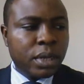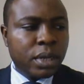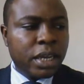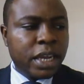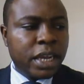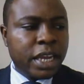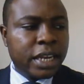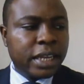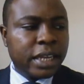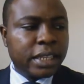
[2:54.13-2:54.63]

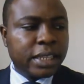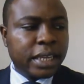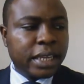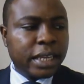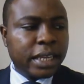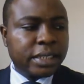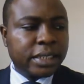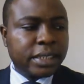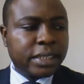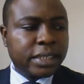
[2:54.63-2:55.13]
in the
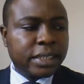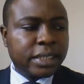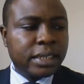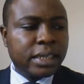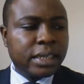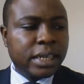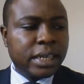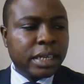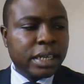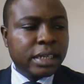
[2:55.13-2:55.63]
task
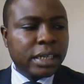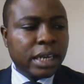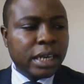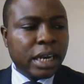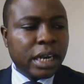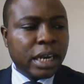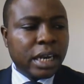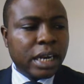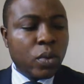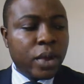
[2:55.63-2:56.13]
that
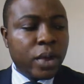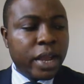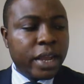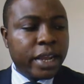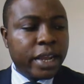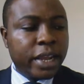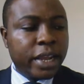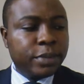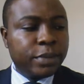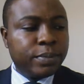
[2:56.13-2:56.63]
I will
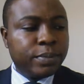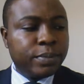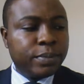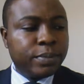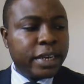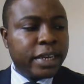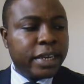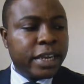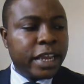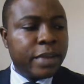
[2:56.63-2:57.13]
engage
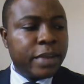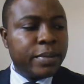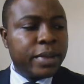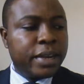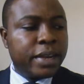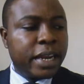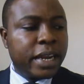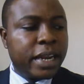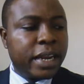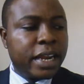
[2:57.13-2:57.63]
them in
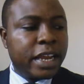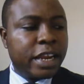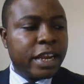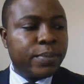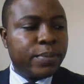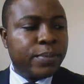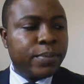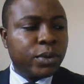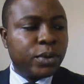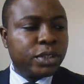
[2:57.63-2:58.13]
their
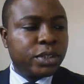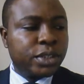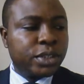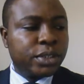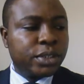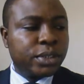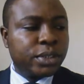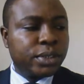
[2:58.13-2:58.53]
learning process,